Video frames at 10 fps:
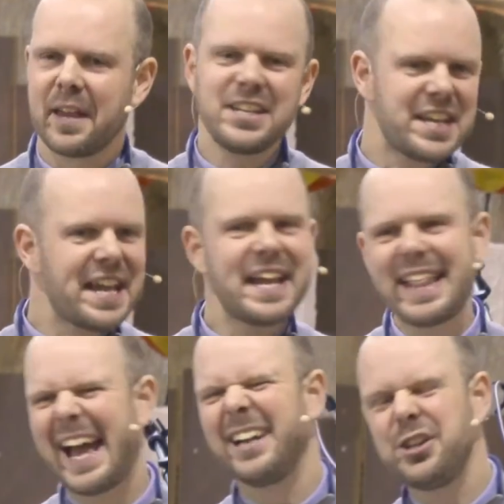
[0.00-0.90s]
And you hear
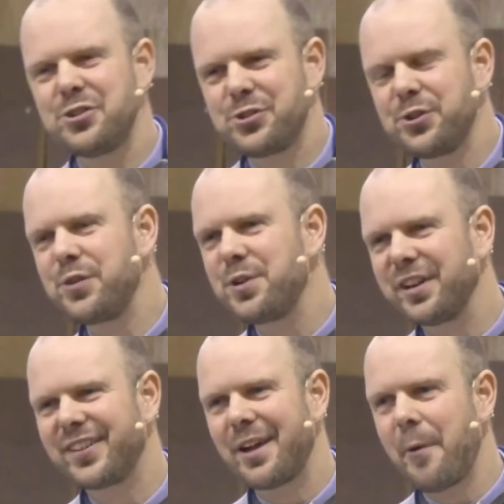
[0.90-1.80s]
that, and you sort of
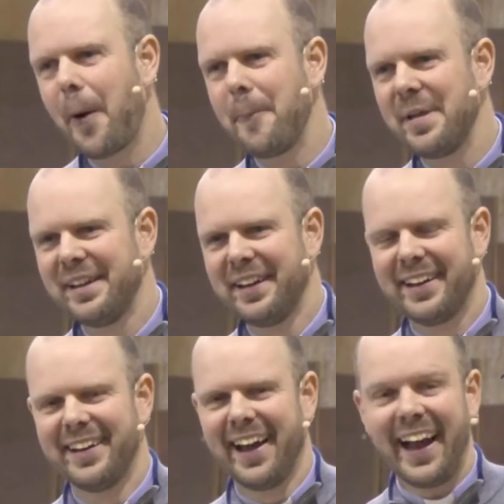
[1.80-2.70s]
want to say, well,
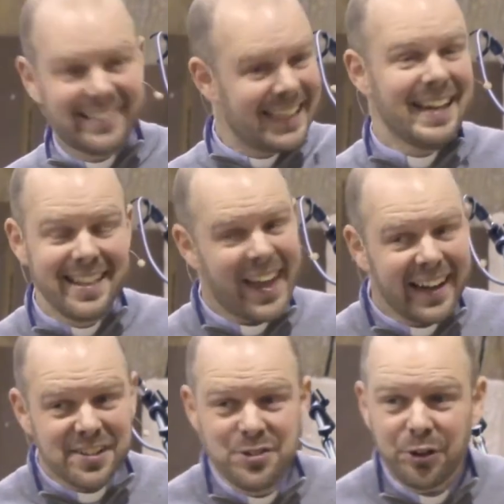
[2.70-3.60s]

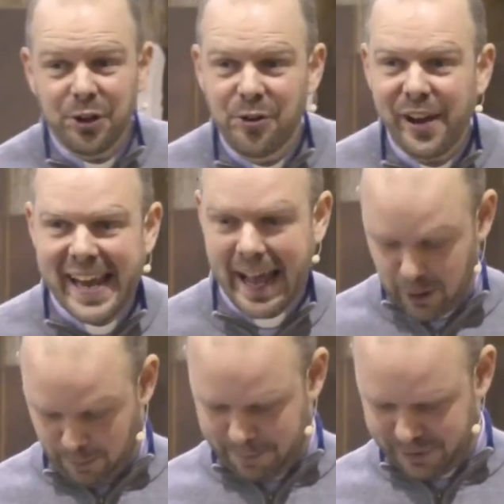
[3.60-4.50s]
that is not a great
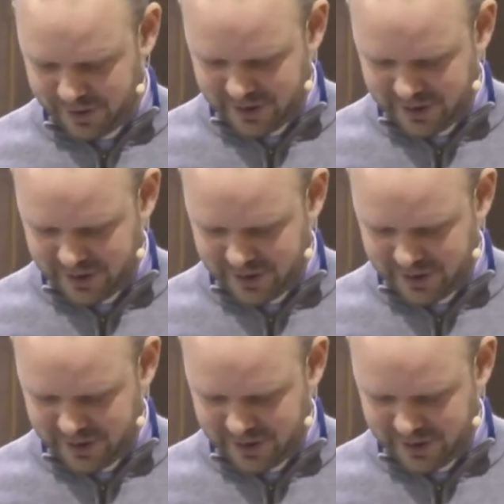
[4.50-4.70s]
help.